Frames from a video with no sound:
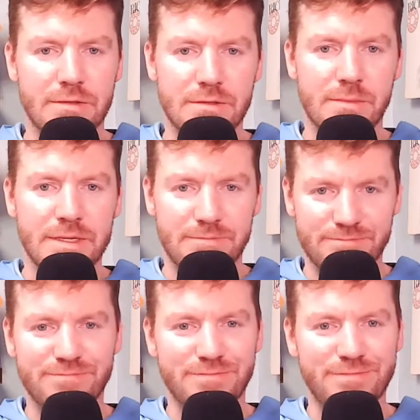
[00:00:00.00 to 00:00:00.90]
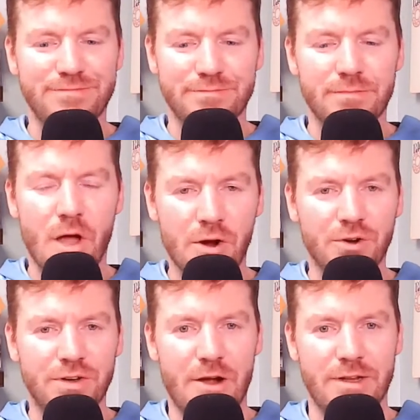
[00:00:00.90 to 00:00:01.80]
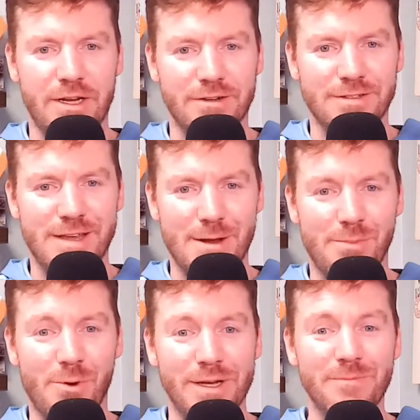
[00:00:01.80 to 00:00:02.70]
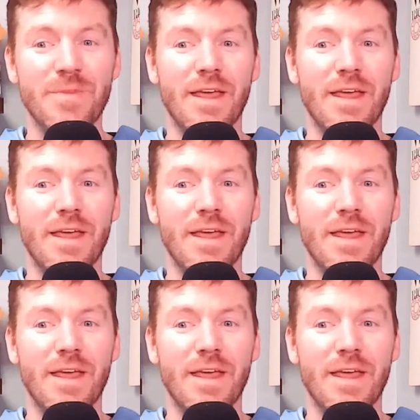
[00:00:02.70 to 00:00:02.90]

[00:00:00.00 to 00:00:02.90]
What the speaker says: Let me hunker down here and stay on point.